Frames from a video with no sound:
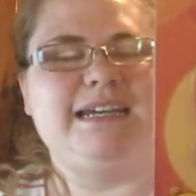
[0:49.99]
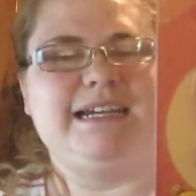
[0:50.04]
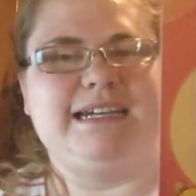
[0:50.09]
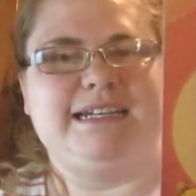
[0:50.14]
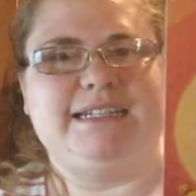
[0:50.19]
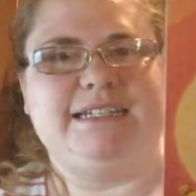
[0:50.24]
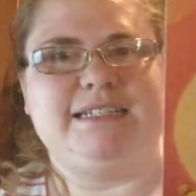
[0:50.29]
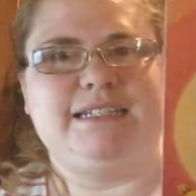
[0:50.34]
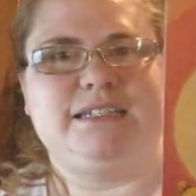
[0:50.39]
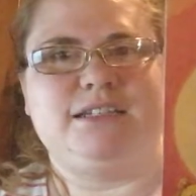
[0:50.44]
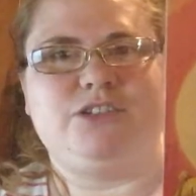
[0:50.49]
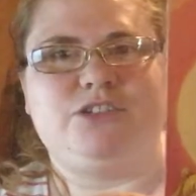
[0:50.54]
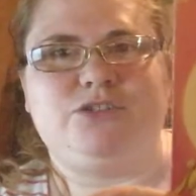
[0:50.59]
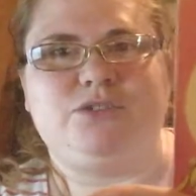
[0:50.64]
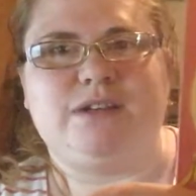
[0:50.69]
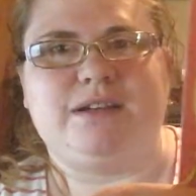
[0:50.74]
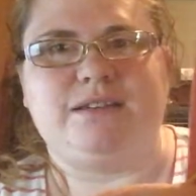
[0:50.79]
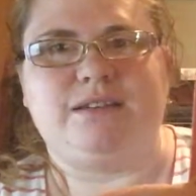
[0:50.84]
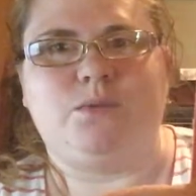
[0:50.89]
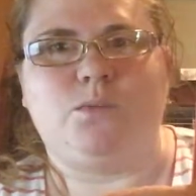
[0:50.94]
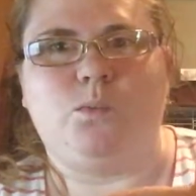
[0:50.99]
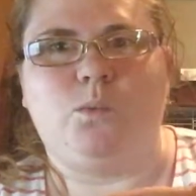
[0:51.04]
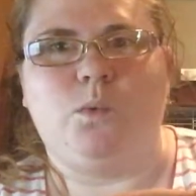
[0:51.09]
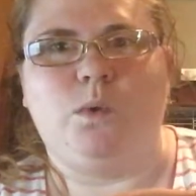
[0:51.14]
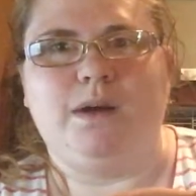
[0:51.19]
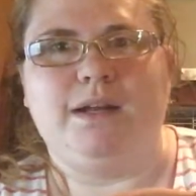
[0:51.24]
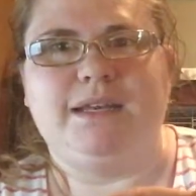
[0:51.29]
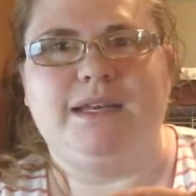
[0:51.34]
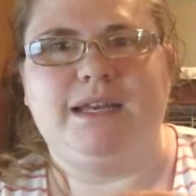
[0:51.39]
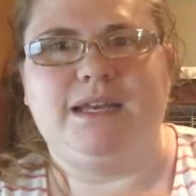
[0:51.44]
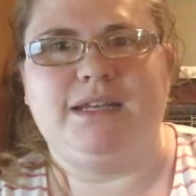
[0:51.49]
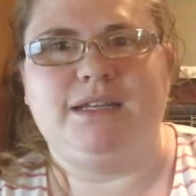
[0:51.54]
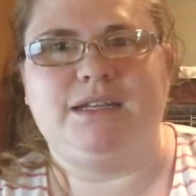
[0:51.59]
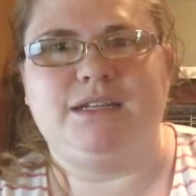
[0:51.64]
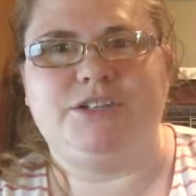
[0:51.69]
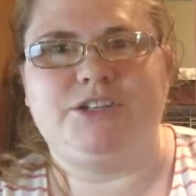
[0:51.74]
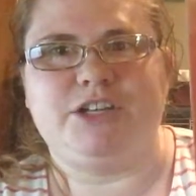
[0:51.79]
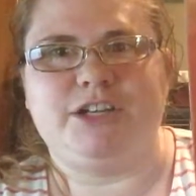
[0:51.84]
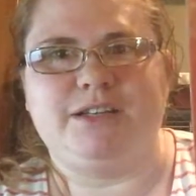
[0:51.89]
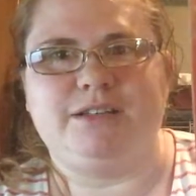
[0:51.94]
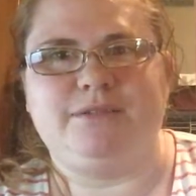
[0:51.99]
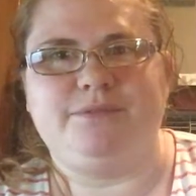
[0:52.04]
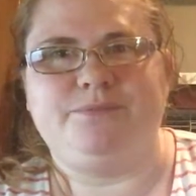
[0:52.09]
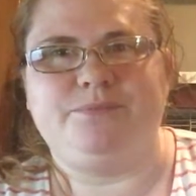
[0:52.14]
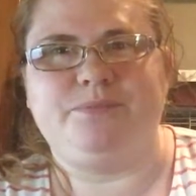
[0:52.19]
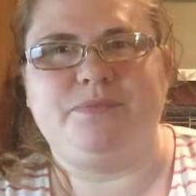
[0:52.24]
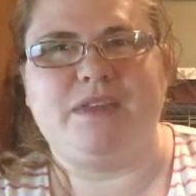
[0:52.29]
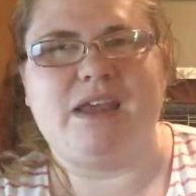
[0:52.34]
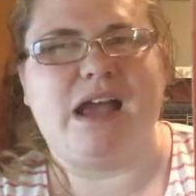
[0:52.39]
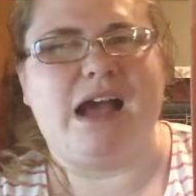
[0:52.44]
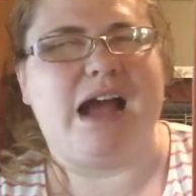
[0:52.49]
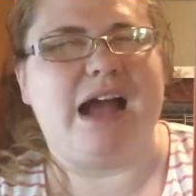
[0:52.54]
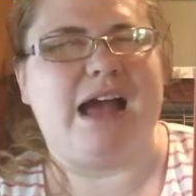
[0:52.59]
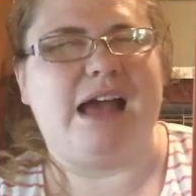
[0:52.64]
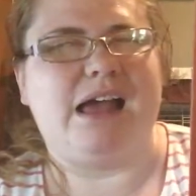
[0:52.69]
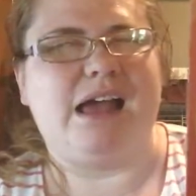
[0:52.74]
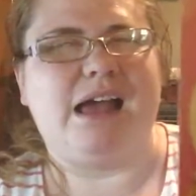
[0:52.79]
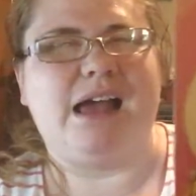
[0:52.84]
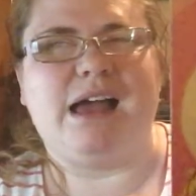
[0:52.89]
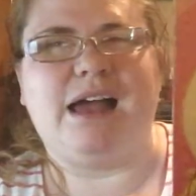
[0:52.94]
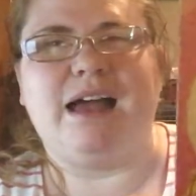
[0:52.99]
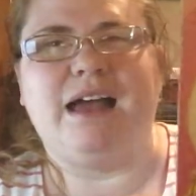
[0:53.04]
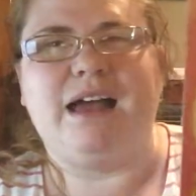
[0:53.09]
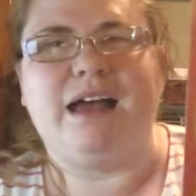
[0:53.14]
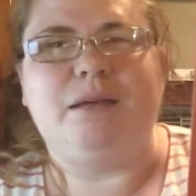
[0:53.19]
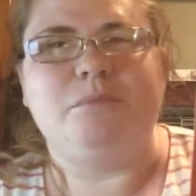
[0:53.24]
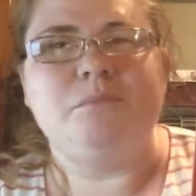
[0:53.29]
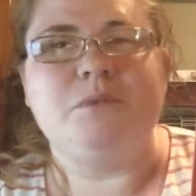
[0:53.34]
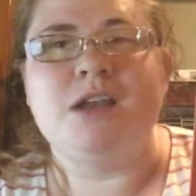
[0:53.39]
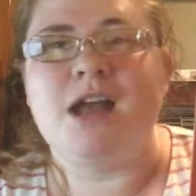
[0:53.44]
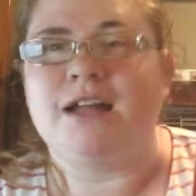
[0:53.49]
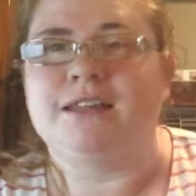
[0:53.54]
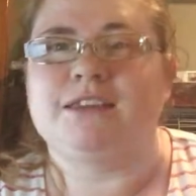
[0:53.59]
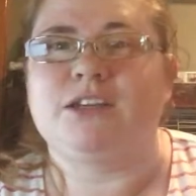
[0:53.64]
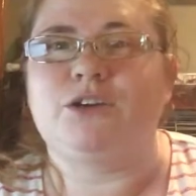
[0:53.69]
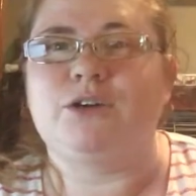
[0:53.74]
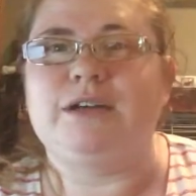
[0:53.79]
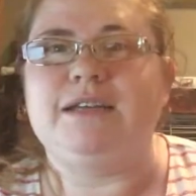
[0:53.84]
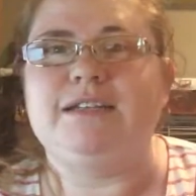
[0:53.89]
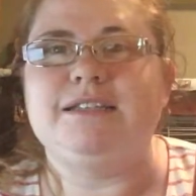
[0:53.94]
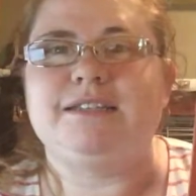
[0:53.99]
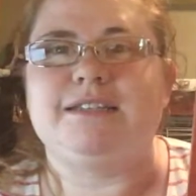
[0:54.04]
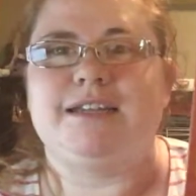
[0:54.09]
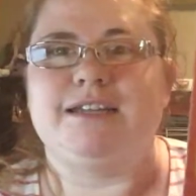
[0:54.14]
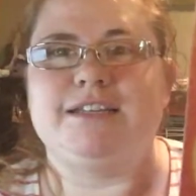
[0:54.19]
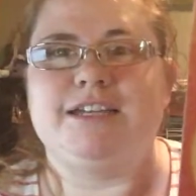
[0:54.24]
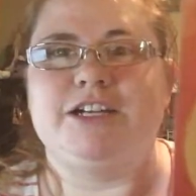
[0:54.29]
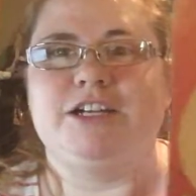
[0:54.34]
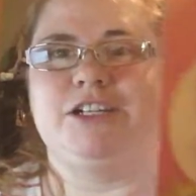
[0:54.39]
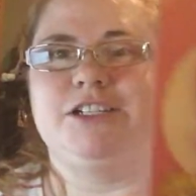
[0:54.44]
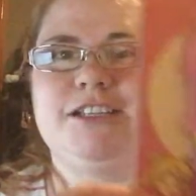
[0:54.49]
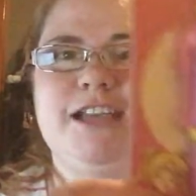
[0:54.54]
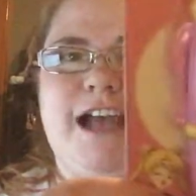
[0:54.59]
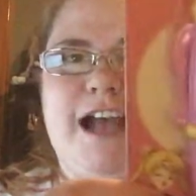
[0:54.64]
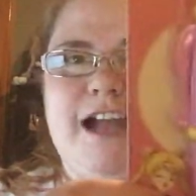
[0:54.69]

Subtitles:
it is the 2001 edition. Not the greatest on years.